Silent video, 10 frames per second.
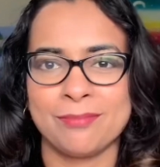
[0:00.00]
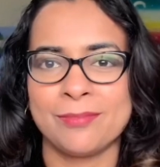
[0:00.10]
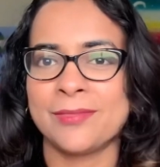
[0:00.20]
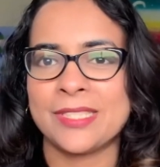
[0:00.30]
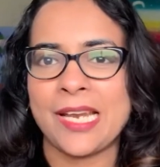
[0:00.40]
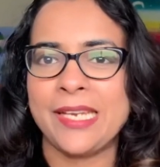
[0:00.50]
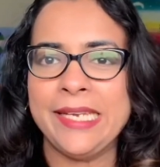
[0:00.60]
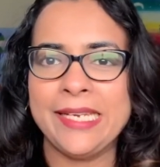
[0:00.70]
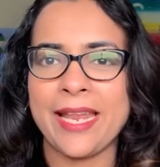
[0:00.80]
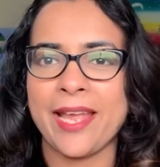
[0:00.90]
Studying
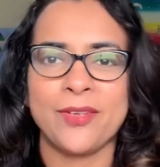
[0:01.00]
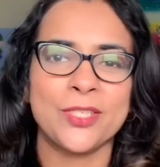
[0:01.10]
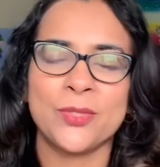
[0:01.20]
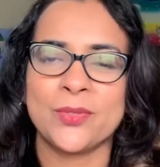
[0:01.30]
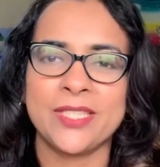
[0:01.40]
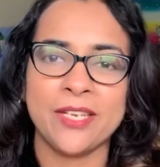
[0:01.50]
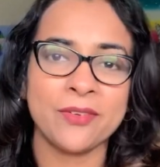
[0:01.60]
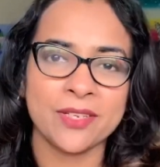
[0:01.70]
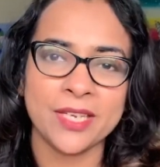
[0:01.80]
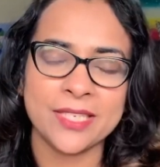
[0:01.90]
language, so
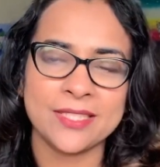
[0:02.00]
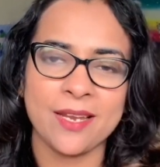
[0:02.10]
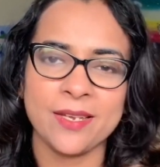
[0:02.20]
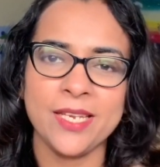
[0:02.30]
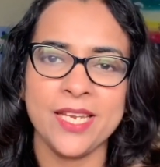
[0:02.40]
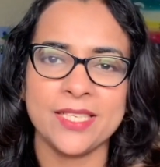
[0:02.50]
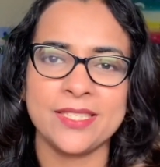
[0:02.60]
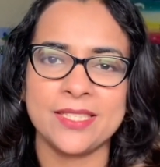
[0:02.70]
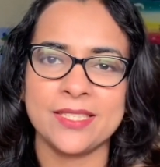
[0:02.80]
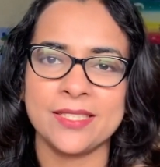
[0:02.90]
synchronic study is
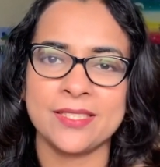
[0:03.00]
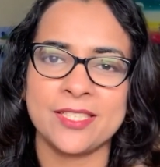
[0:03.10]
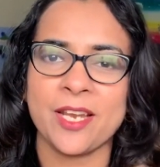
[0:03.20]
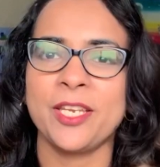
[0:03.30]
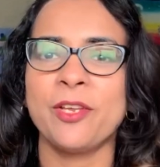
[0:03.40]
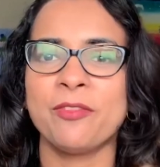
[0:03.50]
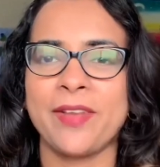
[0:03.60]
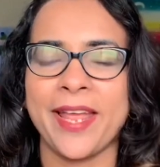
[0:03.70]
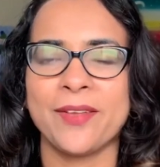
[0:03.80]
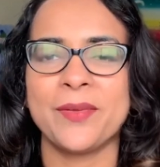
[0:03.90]
the study of
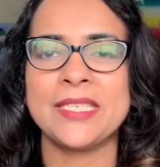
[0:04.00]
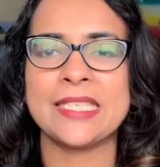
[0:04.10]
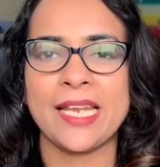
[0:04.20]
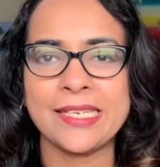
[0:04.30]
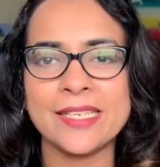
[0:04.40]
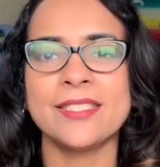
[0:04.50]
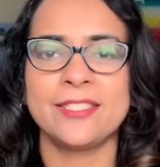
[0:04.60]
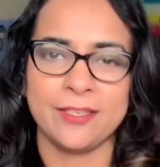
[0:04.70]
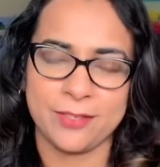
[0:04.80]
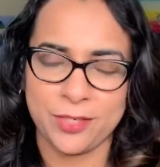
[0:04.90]
language at a
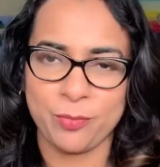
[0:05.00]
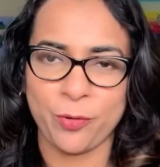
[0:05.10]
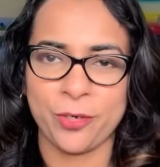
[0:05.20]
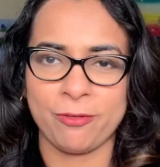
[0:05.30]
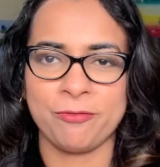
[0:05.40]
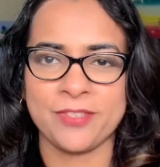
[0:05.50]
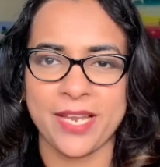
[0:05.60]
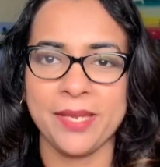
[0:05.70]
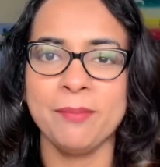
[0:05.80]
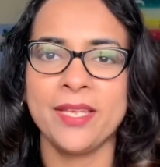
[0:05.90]
certain point of
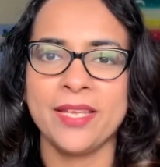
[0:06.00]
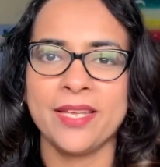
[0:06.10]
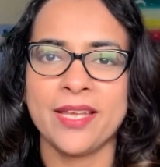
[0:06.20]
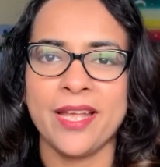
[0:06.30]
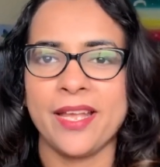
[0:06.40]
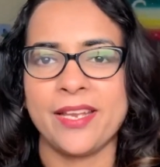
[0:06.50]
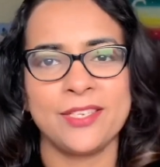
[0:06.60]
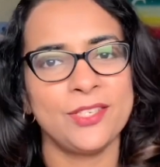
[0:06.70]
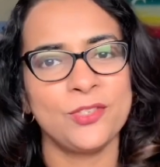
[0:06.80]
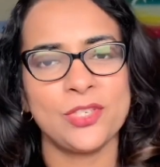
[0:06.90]
time, and
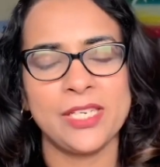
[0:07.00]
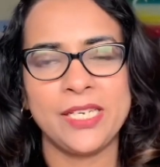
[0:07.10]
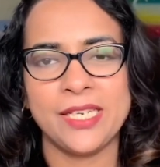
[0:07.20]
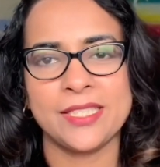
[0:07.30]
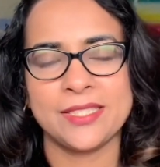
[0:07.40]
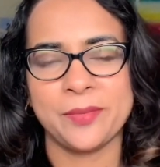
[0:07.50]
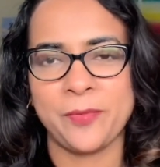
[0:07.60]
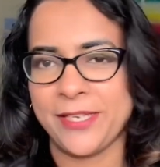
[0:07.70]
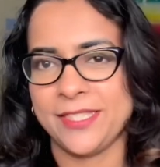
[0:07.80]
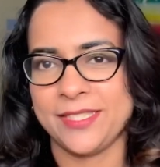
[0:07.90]
usually it's the
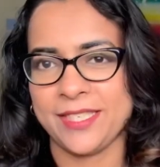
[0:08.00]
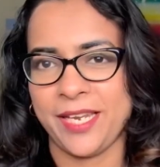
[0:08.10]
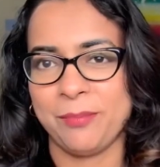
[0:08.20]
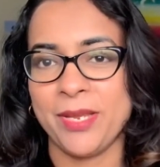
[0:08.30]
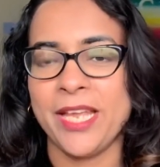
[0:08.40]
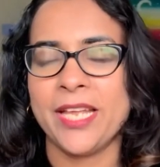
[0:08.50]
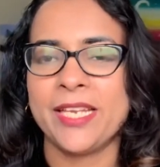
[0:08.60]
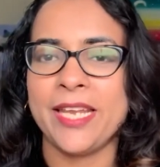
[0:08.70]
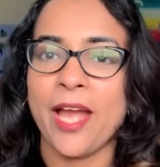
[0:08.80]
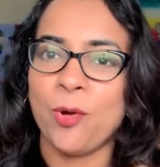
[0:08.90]
present time.
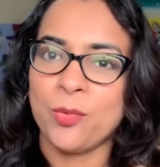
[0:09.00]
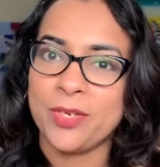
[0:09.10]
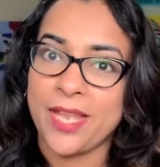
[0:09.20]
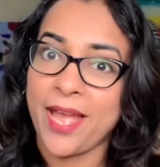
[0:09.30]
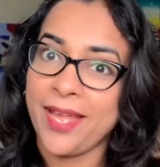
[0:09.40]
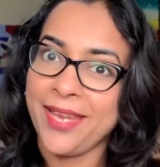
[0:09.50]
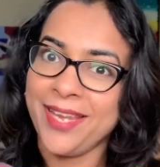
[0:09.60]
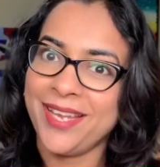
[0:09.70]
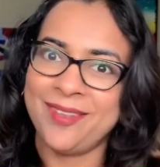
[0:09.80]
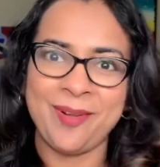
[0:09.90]
Now
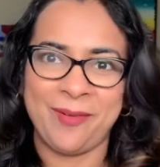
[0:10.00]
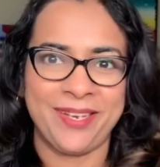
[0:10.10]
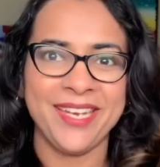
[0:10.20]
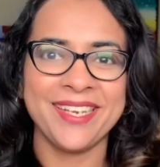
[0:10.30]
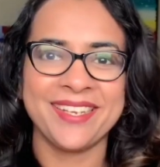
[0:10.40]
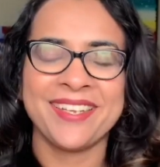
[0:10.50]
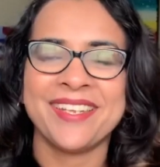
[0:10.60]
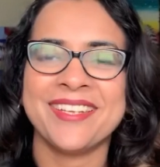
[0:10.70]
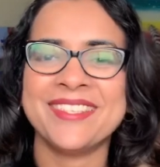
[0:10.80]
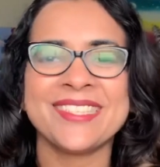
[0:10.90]
diachronic,
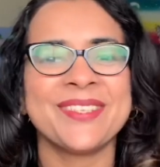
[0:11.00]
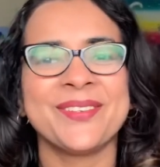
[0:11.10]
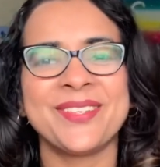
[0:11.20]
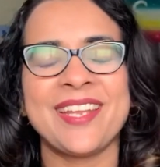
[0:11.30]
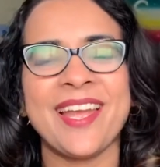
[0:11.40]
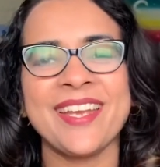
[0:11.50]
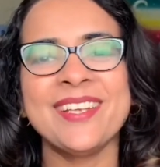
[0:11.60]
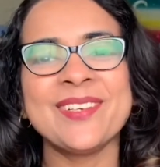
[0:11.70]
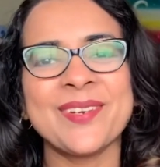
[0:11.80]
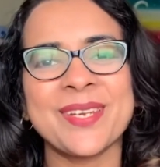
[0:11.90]
so
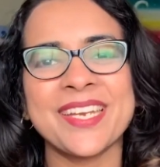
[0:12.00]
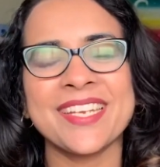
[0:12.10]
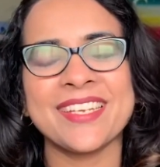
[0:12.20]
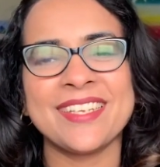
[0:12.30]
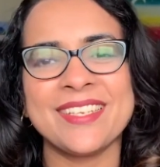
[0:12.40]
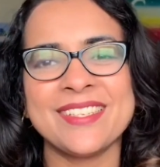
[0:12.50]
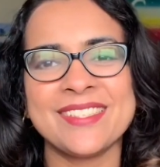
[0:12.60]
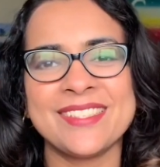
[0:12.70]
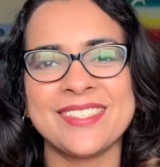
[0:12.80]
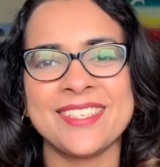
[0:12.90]
diachronic is
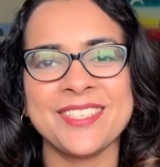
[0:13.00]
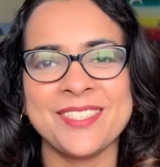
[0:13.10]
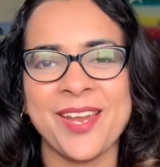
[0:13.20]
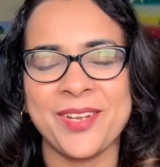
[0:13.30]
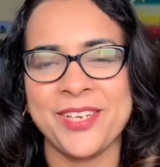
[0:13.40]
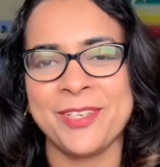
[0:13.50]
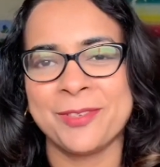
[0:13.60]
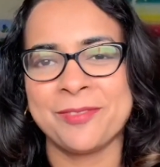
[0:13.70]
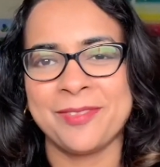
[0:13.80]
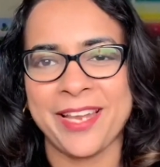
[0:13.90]
the study of
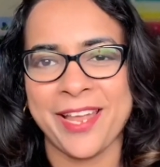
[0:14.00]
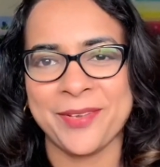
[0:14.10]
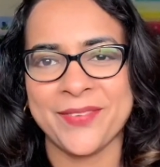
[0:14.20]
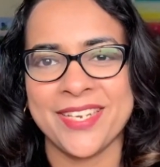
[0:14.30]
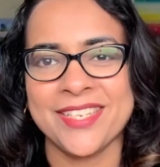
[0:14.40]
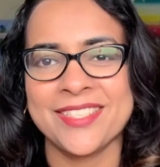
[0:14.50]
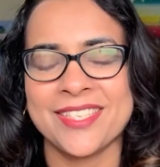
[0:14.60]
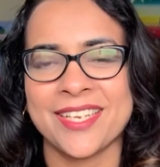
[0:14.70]
language